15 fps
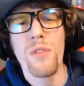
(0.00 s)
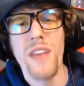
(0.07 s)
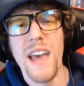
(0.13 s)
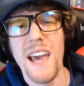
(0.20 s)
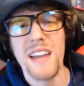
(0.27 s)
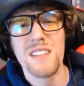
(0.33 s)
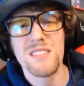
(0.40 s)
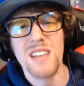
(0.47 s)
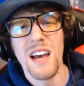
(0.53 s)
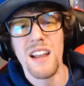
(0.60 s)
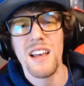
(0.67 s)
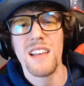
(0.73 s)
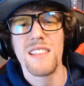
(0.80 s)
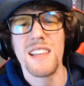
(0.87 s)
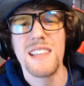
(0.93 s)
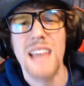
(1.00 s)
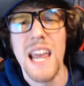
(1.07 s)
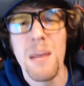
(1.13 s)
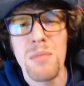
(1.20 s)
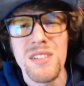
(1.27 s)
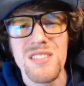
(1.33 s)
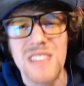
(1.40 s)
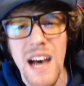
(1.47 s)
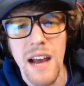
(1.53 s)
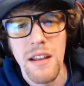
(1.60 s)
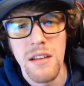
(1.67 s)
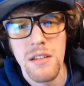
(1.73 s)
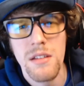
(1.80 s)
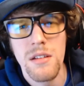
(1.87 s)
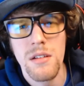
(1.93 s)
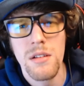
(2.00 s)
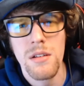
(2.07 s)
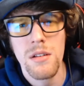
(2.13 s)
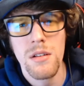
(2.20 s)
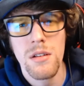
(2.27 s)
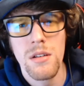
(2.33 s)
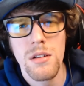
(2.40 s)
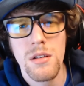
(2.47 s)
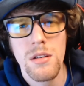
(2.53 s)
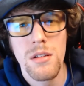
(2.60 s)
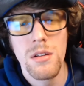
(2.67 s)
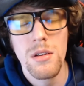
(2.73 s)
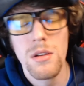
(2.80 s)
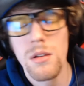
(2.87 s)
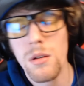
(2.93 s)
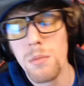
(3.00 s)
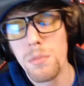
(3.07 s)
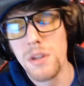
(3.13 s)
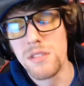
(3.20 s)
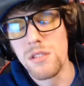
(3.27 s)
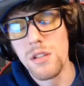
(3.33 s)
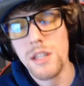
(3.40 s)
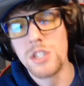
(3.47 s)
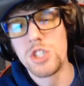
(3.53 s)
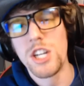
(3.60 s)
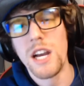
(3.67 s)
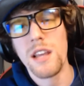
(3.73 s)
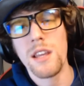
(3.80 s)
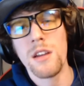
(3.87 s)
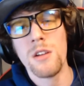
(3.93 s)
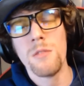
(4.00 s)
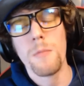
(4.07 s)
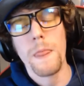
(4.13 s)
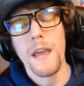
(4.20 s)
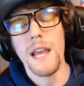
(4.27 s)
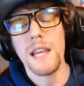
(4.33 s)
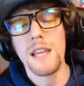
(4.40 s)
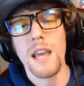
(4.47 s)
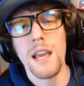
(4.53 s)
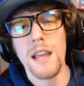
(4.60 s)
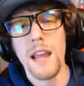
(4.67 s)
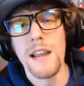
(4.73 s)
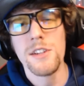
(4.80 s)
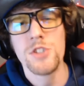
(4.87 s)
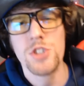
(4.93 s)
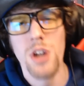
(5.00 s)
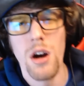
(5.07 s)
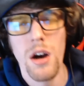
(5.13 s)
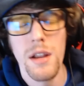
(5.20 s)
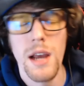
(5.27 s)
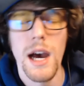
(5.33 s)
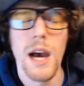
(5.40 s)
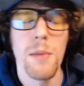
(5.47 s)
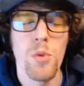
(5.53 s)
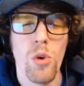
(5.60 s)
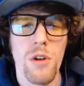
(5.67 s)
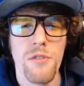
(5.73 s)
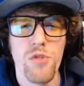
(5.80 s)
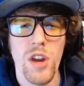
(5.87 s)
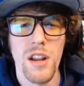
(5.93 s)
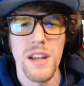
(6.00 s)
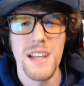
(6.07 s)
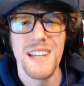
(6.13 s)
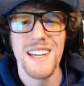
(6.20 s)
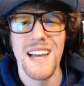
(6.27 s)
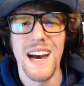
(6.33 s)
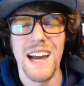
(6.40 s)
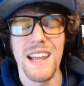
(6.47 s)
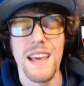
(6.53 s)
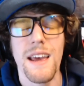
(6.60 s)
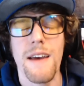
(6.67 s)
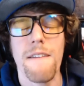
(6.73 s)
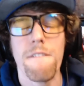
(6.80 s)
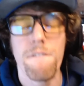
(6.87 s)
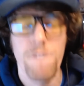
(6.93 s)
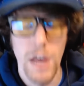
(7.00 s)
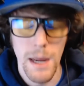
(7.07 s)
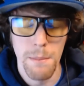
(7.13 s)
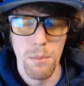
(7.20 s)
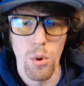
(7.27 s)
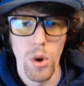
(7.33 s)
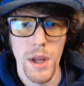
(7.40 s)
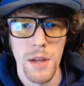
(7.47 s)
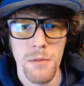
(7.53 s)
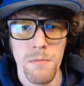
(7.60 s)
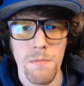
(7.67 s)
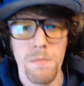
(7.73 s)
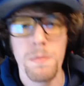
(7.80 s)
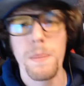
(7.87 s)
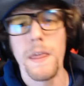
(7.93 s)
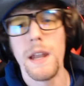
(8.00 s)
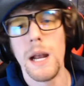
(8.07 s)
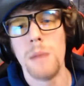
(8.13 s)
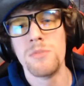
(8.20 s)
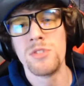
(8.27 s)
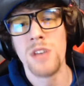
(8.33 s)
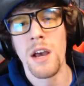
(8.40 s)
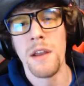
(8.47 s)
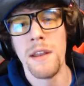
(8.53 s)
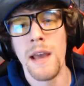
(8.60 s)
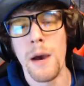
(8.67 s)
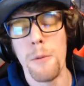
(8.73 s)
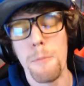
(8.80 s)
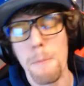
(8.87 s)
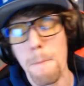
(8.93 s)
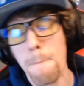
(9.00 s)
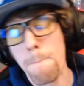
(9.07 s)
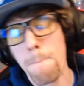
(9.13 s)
when the head is on, the game is on. But it's Elite Shot here, aka Sean. I'm your friendly COD fanboy, and I'm signing out.